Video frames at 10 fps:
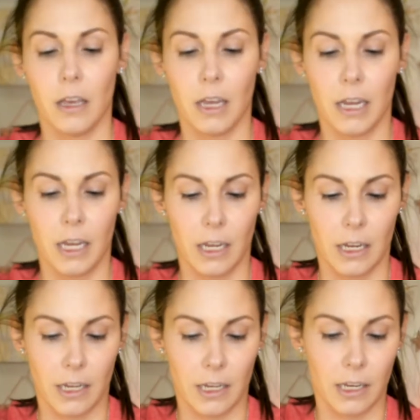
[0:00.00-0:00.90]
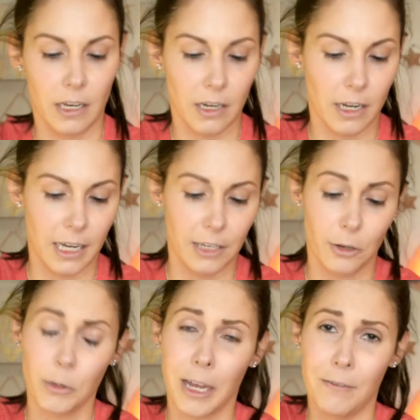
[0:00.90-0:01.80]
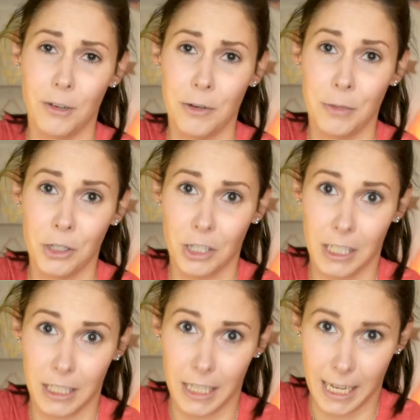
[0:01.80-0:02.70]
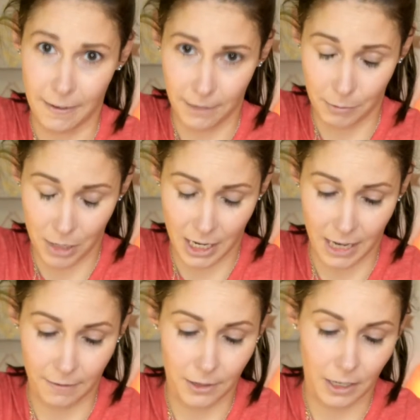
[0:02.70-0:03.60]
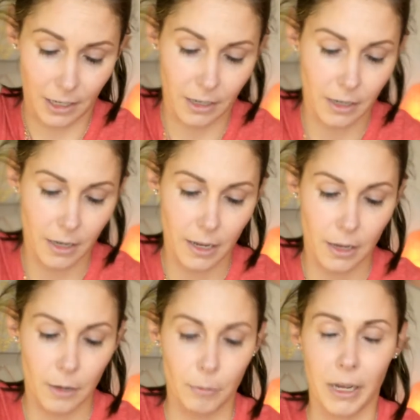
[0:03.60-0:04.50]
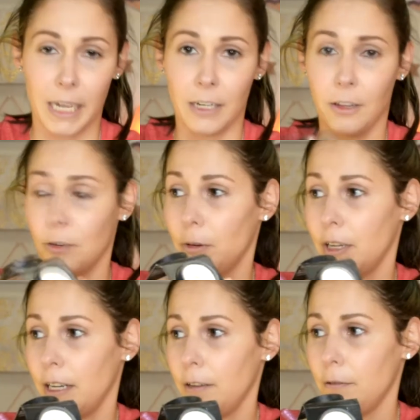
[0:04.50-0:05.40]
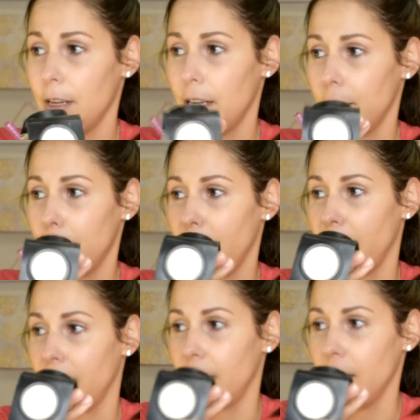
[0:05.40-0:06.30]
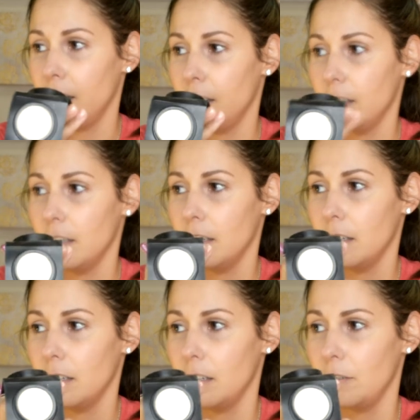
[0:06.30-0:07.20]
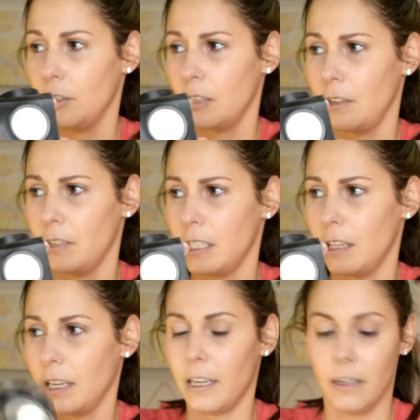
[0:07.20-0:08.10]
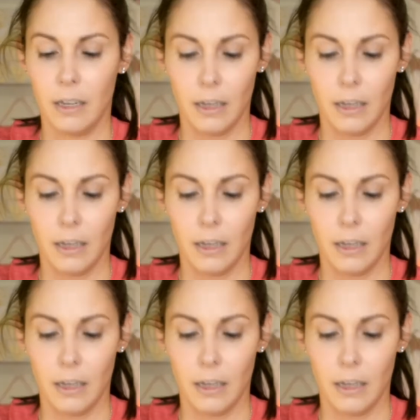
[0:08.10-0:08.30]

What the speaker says: And I don't have very much of this left. I'm going to have to buy another one. I've hit pan. You can even see that.